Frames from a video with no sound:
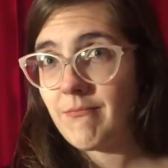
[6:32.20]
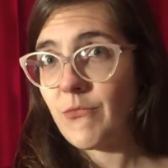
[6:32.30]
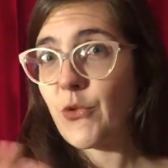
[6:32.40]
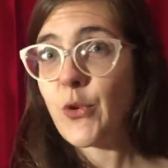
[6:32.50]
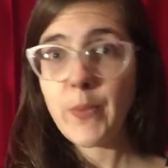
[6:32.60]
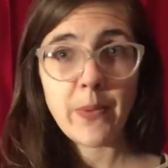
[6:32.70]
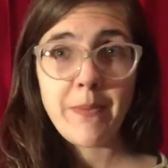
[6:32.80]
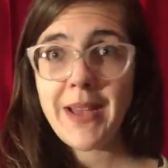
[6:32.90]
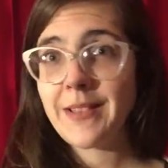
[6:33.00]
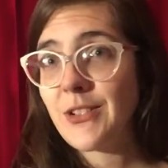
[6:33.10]
group
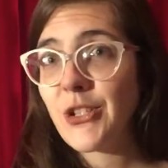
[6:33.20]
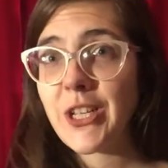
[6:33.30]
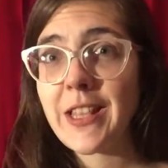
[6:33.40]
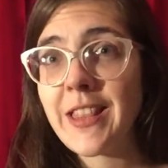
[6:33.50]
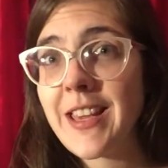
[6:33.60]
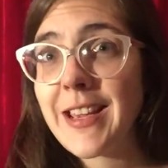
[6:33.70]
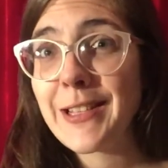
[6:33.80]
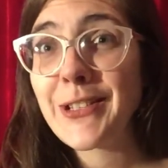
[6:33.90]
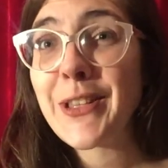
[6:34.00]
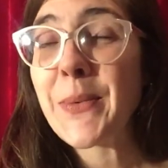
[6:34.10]
messaging thing
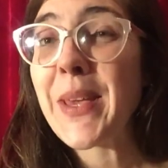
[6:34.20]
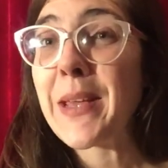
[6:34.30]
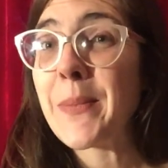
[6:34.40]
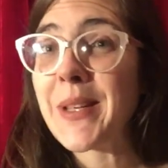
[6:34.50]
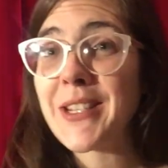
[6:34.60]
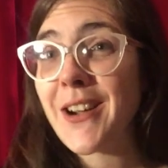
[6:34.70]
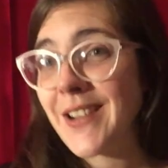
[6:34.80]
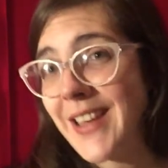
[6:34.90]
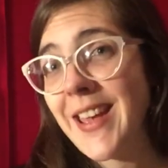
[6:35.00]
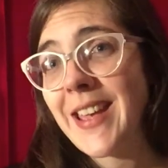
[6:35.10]
so that we can be
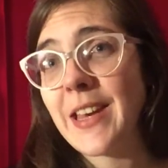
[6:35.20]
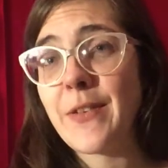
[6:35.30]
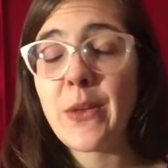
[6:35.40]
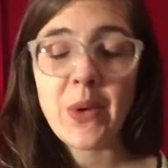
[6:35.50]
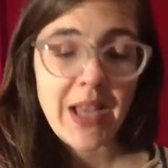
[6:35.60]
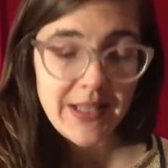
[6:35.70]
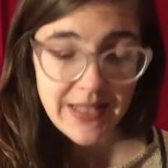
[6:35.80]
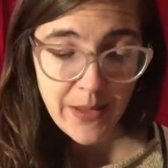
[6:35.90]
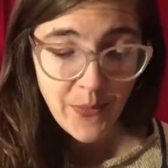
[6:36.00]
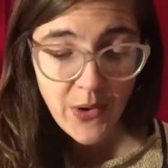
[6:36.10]
talking, and if anyone has
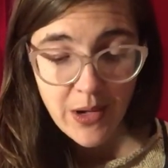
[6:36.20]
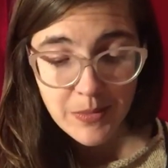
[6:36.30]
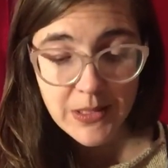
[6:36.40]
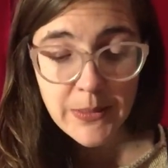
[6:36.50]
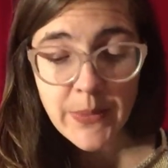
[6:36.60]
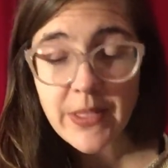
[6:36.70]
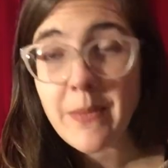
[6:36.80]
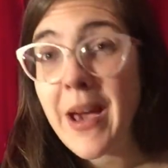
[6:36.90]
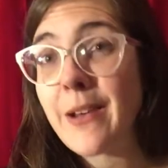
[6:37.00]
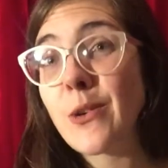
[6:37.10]
any problems, the
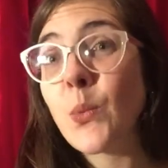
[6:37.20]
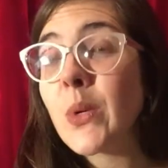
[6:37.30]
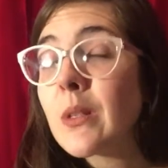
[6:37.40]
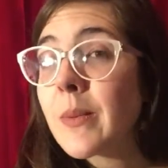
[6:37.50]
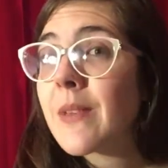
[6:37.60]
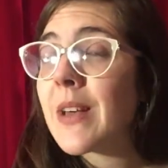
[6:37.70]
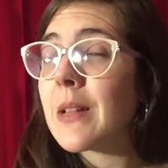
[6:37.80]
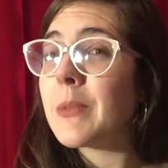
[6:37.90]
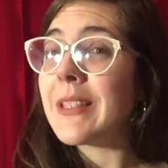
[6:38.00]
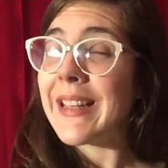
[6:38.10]
pattern will be
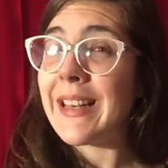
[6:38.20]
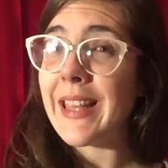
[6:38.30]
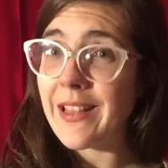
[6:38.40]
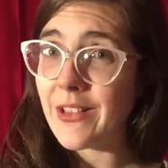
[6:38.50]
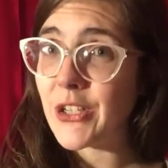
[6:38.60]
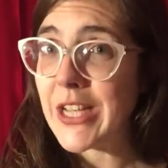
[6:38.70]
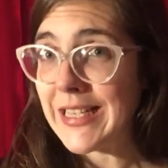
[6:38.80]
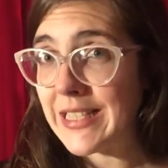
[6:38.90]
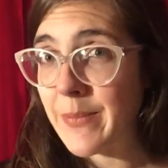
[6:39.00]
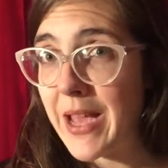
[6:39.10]
available in English
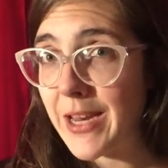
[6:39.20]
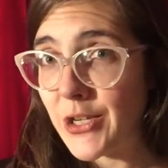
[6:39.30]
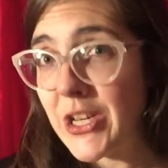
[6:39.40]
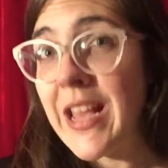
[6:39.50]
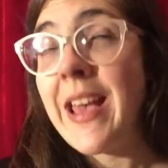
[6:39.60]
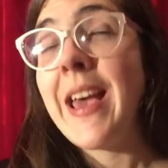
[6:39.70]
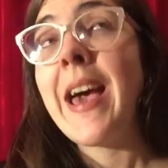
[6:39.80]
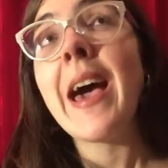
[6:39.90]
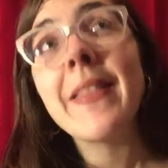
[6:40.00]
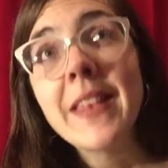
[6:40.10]
and Spanish,
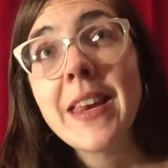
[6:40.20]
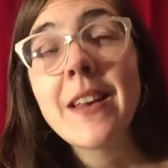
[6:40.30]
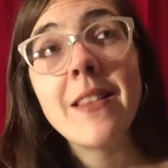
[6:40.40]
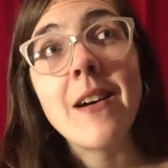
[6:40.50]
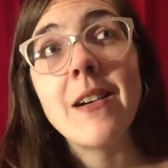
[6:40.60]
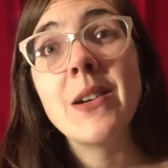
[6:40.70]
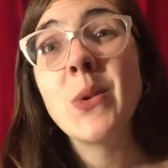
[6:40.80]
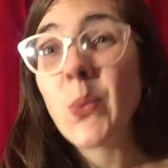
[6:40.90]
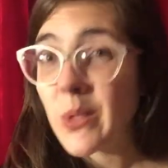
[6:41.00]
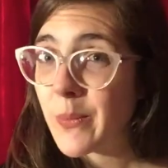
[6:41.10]
and the knit along
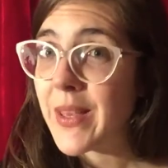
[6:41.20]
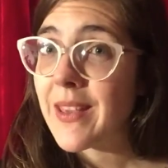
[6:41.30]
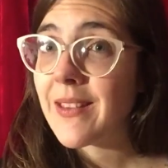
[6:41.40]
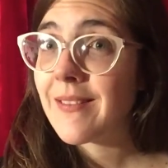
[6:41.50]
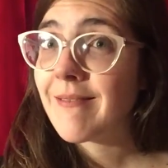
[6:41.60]
will be